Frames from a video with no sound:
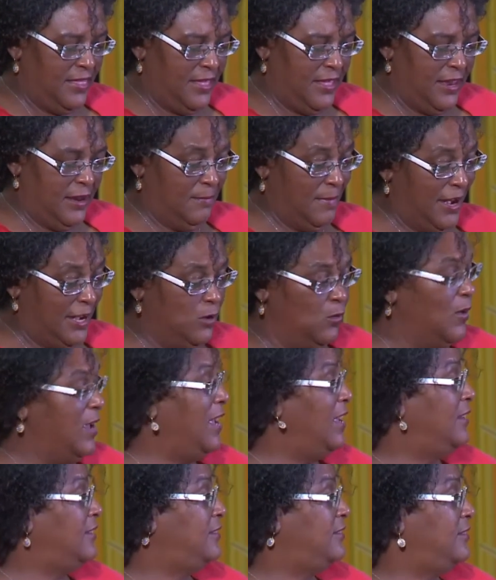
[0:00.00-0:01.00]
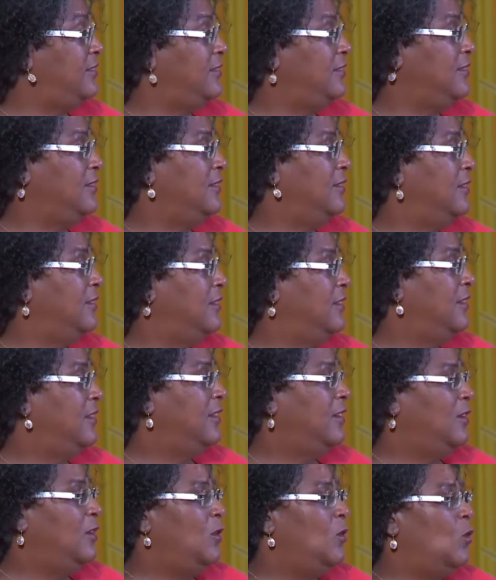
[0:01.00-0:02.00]
In many ways,
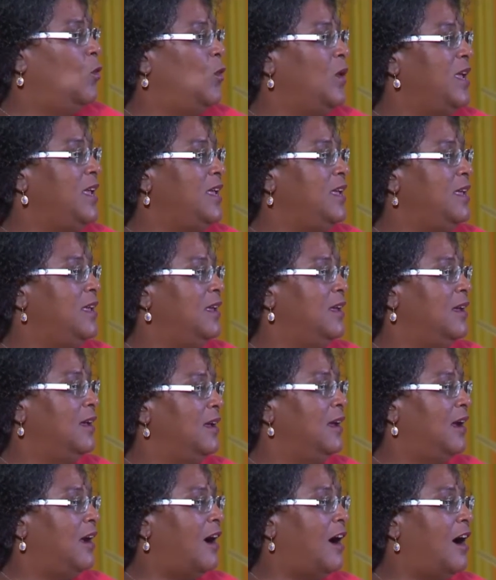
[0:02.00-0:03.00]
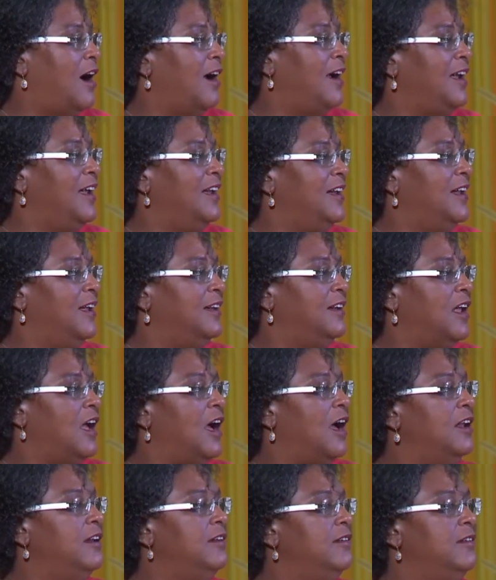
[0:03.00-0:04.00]
we are in an
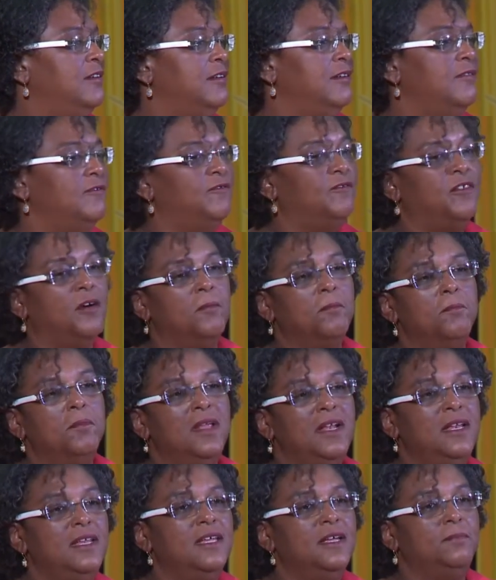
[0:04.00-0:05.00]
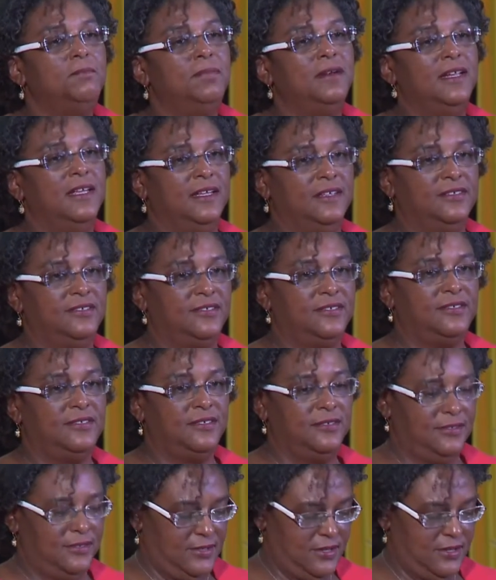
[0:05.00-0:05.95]
unfamiliar place,